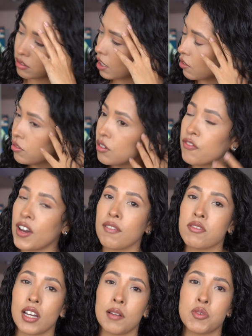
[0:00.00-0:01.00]
I don't know if I
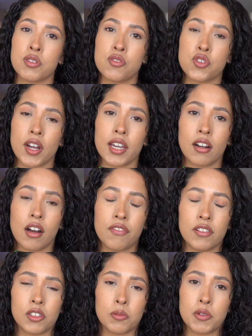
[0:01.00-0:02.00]
have time to dry it
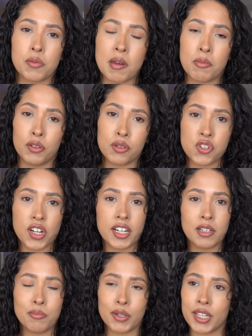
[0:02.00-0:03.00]
off a little bit with my blow
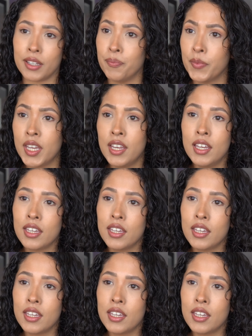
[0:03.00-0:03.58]
dryer, but